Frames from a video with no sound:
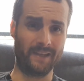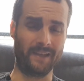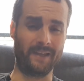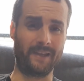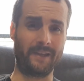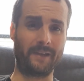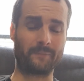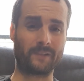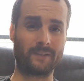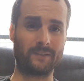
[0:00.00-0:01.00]

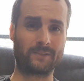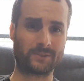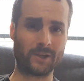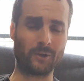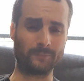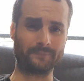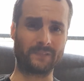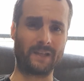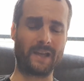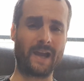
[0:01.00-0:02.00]
Um, so
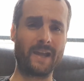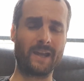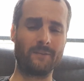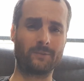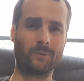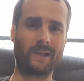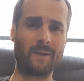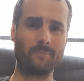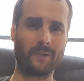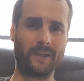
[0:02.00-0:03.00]
uh, I have to
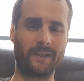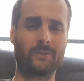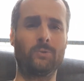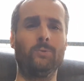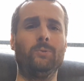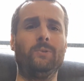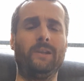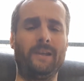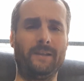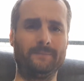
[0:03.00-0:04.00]
come back to
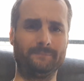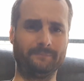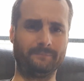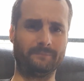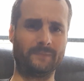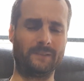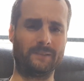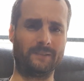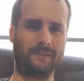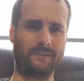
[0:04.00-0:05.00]
the
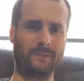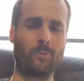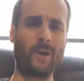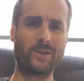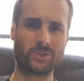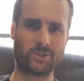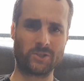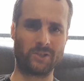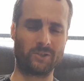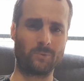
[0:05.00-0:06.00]
um,
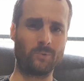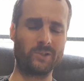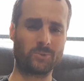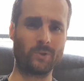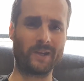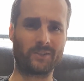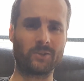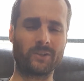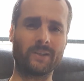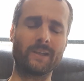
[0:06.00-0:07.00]
question which we are
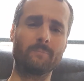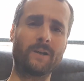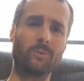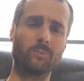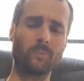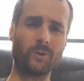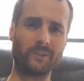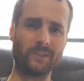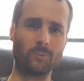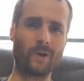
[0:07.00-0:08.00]
talking about more
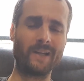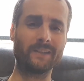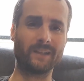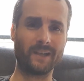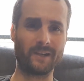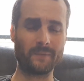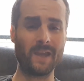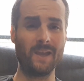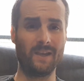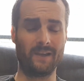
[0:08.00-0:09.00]
than one year
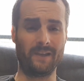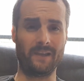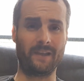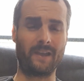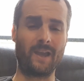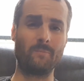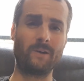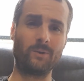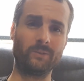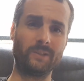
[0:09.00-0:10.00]
uh,
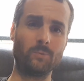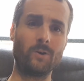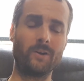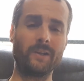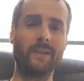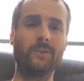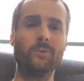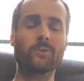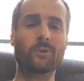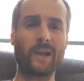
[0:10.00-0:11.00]
about the war in
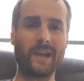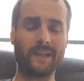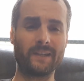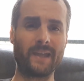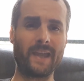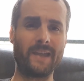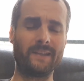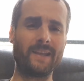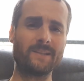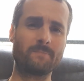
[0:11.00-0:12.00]
Ukraine
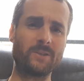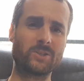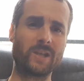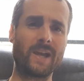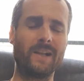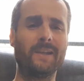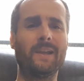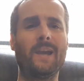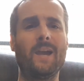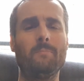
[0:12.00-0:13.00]
and
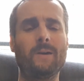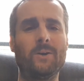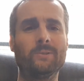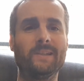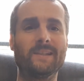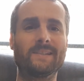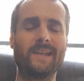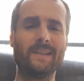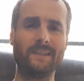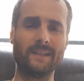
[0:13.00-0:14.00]
especially about the
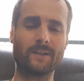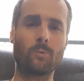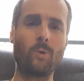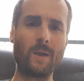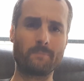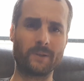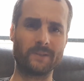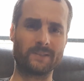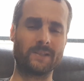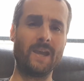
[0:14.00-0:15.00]
sending
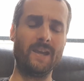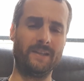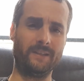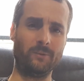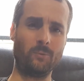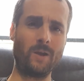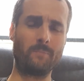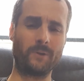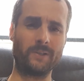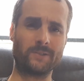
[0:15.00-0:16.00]
weapons, the
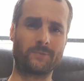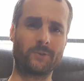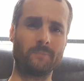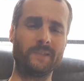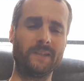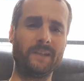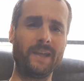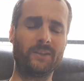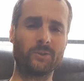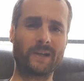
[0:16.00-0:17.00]
weapons from the
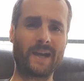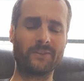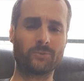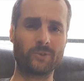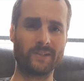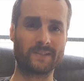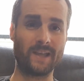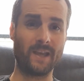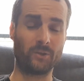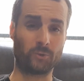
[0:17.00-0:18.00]
NATO countries
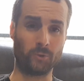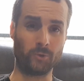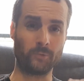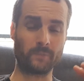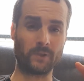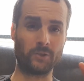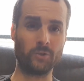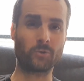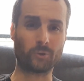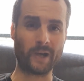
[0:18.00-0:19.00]
to uh,
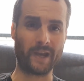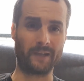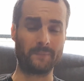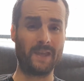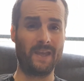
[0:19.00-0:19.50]
Ukraine.